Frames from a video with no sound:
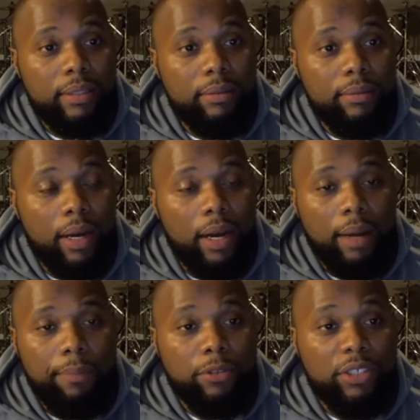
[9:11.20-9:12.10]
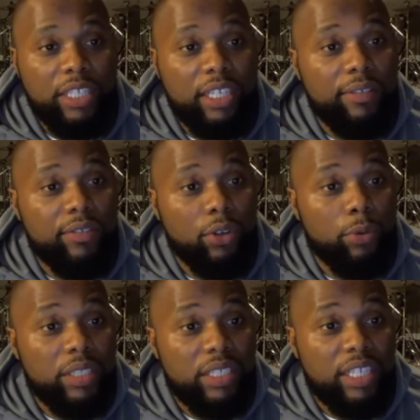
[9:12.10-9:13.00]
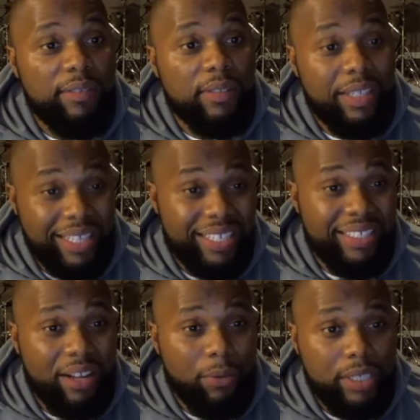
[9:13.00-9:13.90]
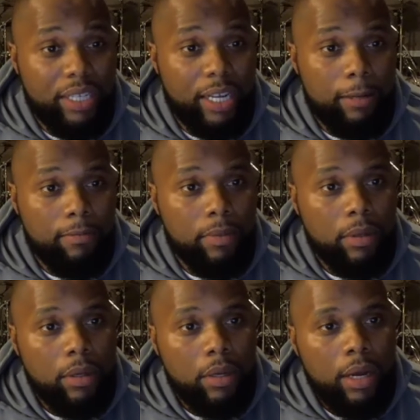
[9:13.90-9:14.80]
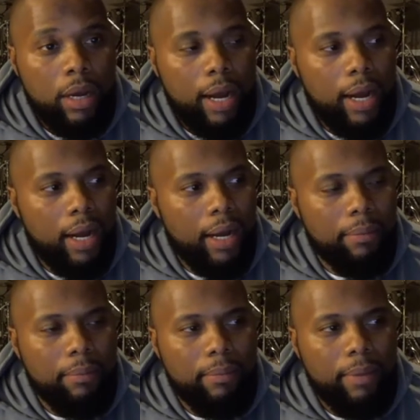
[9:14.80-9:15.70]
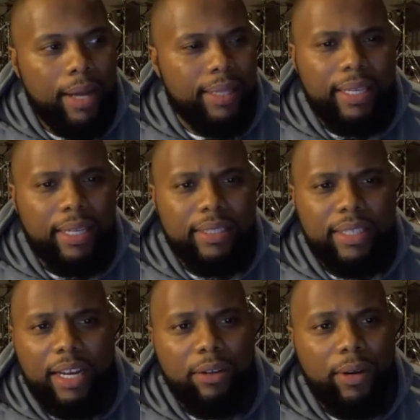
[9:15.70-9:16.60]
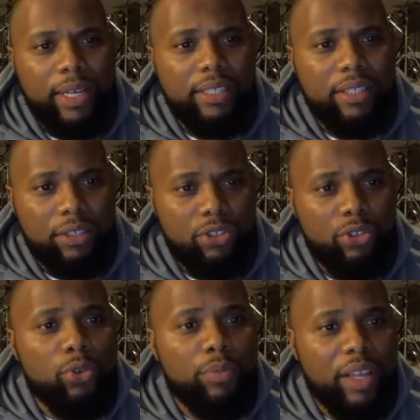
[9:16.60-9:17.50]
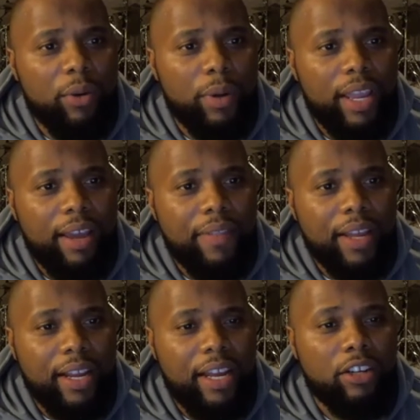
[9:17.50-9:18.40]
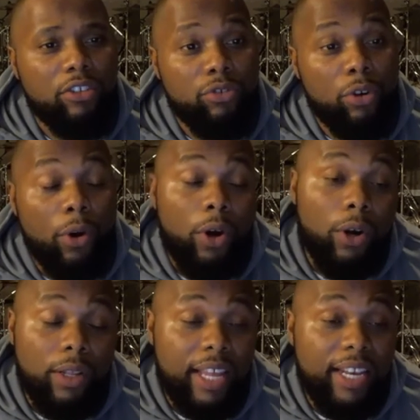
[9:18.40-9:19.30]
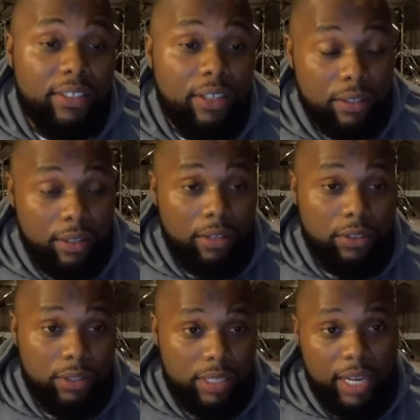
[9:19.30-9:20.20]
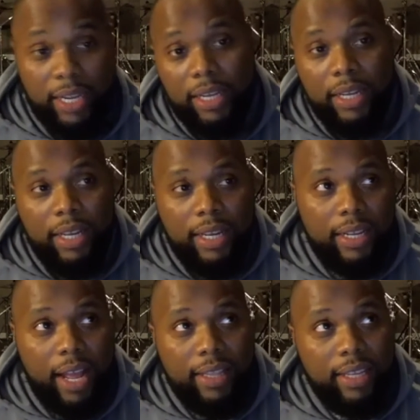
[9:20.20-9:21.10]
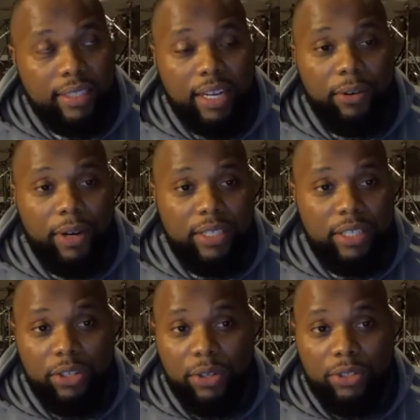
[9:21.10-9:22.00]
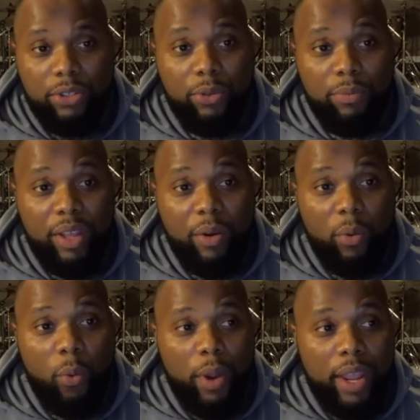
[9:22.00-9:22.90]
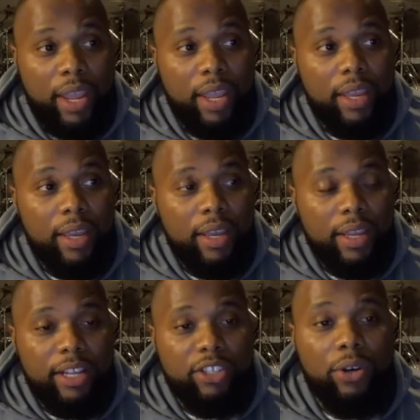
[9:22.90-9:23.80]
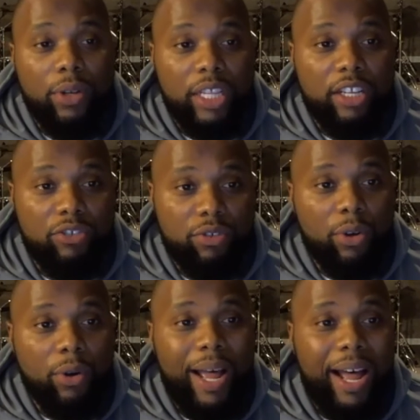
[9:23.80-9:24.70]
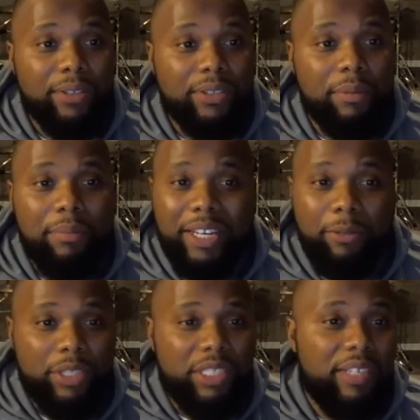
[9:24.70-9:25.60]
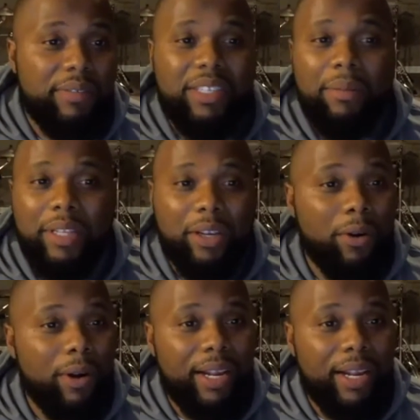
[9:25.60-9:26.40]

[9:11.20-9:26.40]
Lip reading: perceives or receives the things that we say. I think it's kind of crazy to assume that we have that kind of control. That is also to say, I think it's kind of crazy to assume that we can totally control how somebody receives something or,